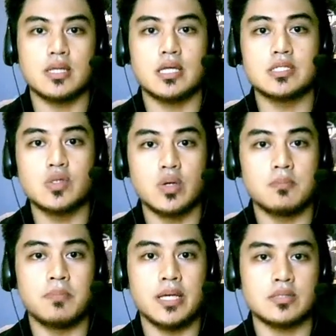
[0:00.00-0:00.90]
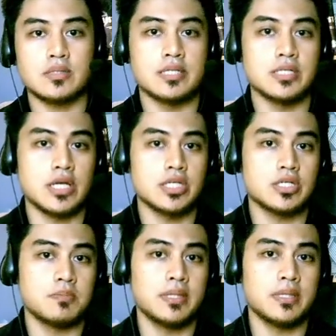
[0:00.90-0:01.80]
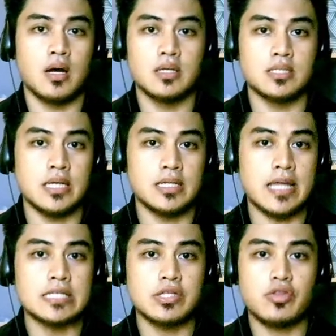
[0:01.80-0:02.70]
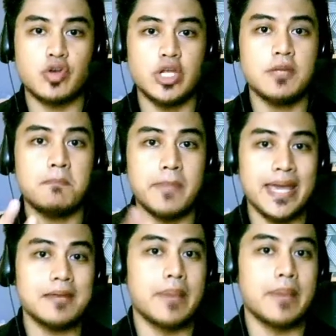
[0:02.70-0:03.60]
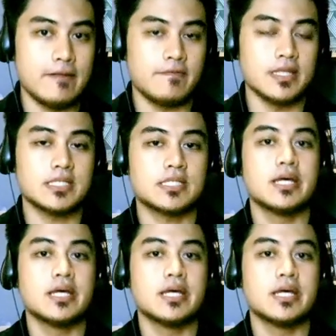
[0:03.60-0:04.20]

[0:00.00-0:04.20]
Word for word: the token-based authentication because it has three main benefits.